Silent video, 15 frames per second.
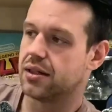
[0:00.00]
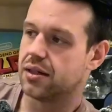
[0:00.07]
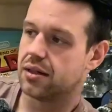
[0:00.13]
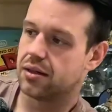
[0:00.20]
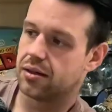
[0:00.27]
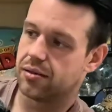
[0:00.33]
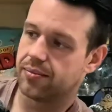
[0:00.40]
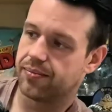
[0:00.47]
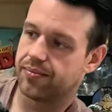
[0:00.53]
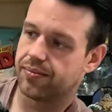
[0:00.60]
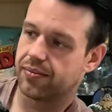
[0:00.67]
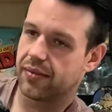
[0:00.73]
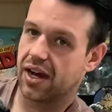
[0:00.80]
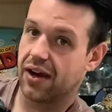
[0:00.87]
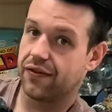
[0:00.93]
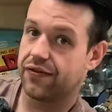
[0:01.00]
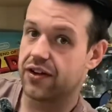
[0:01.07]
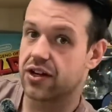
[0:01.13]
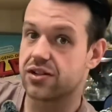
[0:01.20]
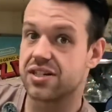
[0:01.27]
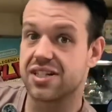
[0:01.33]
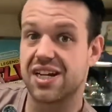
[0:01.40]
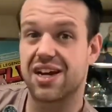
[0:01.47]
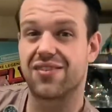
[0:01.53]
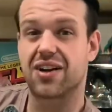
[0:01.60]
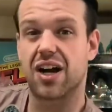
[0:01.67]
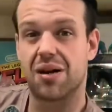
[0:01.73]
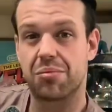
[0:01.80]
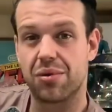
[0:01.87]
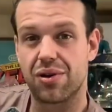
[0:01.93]
I figured since I had a
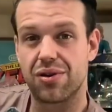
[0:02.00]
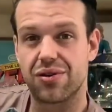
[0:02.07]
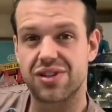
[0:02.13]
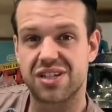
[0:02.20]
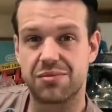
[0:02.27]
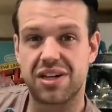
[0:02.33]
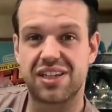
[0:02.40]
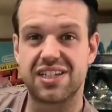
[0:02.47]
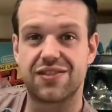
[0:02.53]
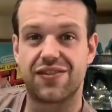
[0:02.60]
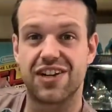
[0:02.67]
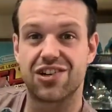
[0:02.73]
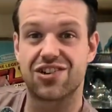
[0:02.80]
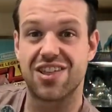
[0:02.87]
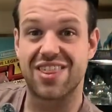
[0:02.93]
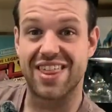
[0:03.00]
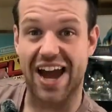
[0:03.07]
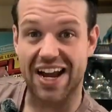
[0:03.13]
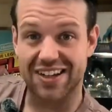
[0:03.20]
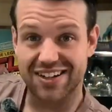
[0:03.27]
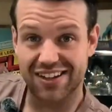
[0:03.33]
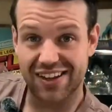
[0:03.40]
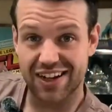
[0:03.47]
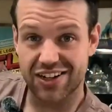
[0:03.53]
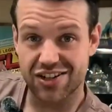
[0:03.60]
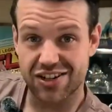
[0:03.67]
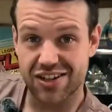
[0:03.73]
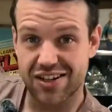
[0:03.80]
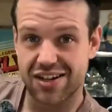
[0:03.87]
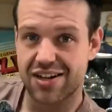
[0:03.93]
couple of those, let me at least finish that
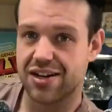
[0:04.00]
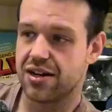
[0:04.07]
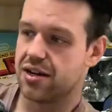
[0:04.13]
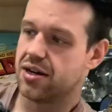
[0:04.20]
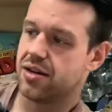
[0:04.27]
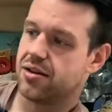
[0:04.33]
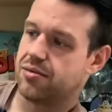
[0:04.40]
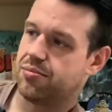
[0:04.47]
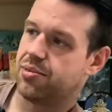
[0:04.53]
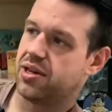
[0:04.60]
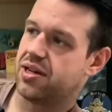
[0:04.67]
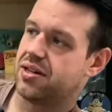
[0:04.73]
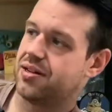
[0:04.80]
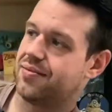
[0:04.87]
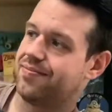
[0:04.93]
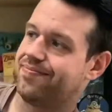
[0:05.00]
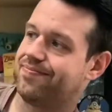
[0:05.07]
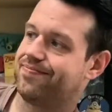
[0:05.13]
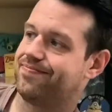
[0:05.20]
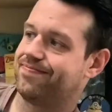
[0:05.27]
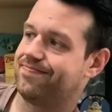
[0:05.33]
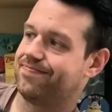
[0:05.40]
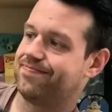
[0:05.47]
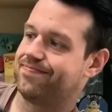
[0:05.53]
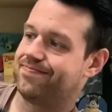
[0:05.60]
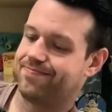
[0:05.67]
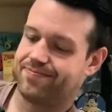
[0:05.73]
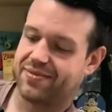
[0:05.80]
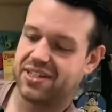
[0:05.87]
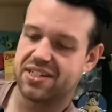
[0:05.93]
collection. But
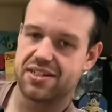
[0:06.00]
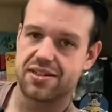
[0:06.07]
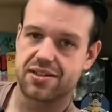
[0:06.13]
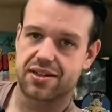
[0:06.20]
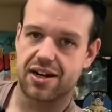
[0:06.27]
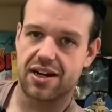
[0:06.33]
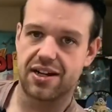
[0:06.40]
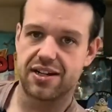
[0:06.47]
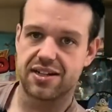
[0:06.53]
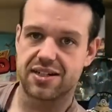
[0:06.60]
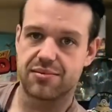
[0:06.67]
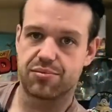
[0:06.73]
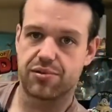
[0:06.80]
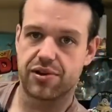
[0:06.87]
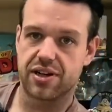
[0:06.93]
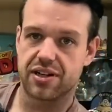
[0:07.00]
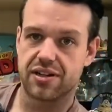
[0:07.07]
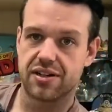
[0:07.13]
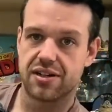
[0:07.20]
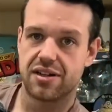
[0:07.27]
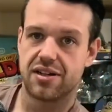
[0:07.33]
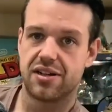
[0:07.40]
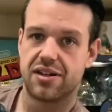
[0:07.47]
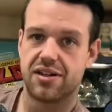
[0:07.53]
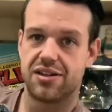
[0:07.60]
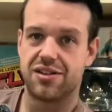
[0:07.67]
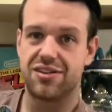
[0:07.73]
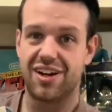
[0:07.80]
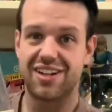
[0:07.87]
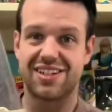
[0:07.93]
this is kind of disappointing.
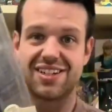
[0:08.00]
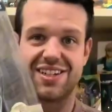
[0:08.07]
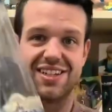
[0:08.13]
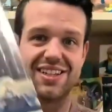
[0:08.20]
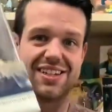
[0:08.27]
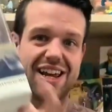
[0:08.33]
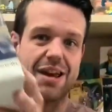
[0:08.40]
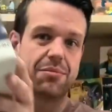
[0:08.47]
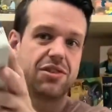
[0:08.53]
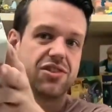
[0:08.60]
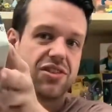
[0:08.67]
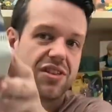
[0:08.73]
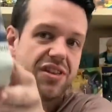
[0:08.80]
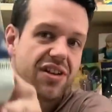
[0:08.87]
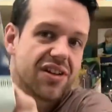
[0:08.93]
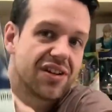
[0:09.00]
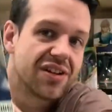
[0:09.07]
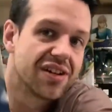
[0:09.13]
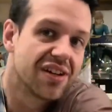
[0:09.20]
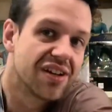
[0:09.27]
You guys see the damage on there?